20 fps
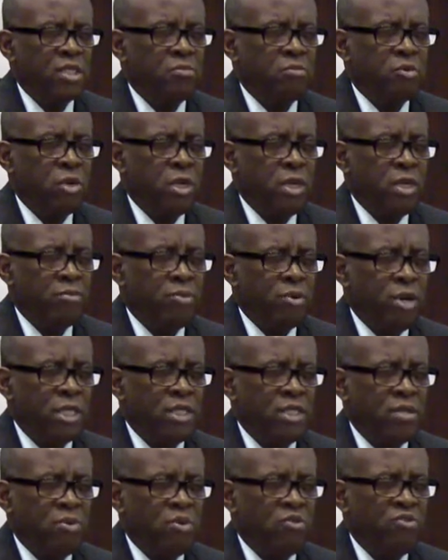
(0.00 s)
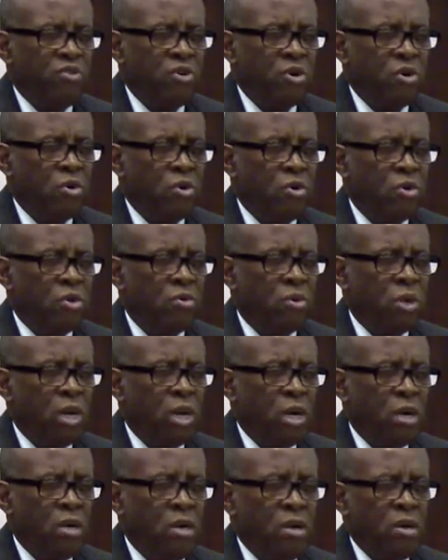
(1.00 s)
morning, praising you for who you
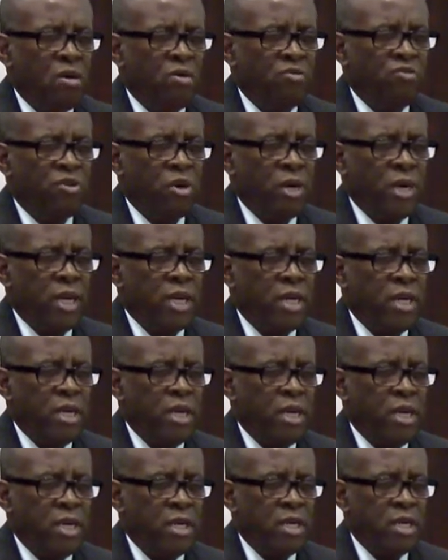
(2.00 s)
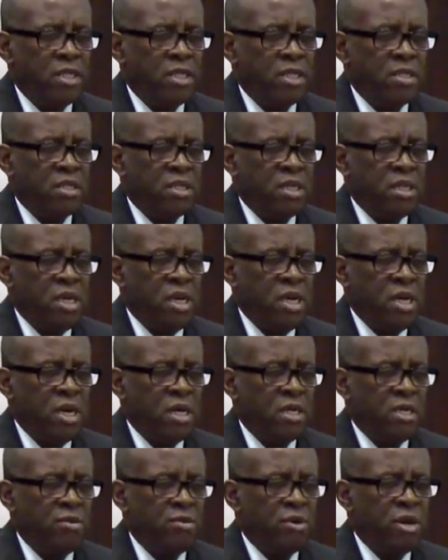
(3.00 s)
are. For indeed, this is the day
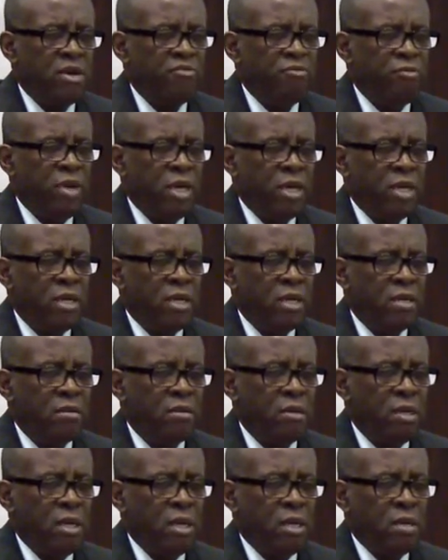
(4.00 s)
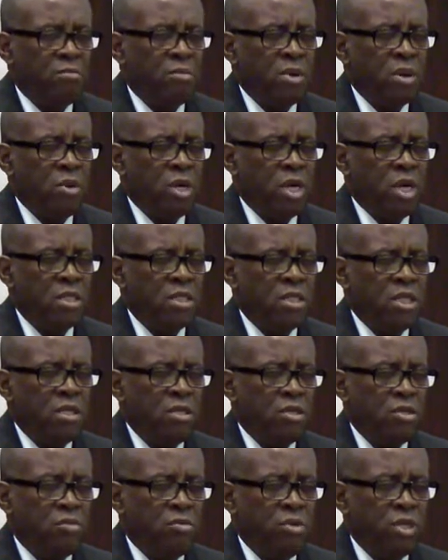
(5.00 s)
that you have made. May we
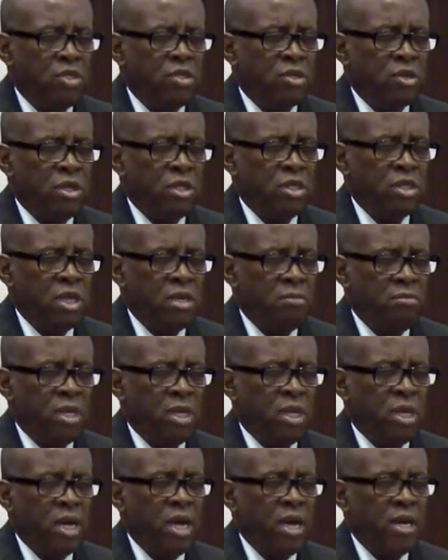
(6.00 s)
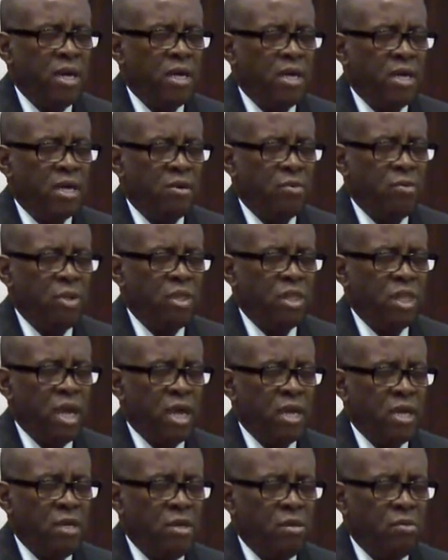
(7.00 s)
continue to rejoice and be glad in it. We
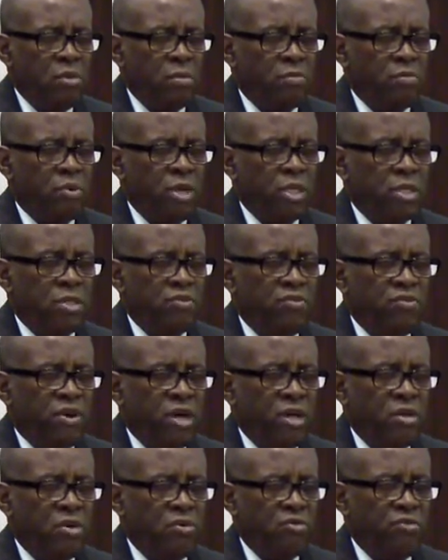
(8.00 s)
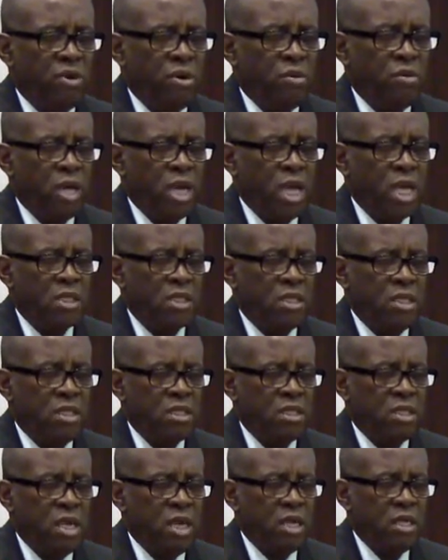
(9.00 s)
thank you. We praise you, Father, for we ask these
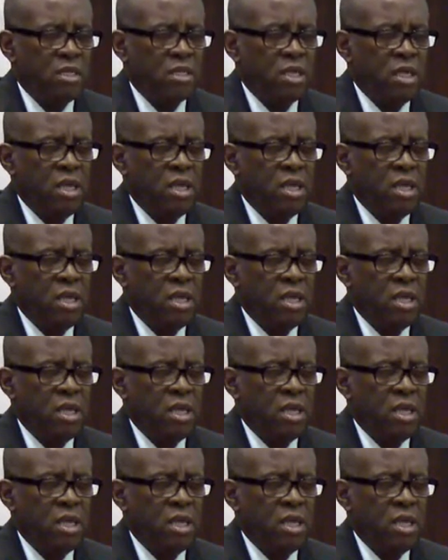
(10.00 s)
things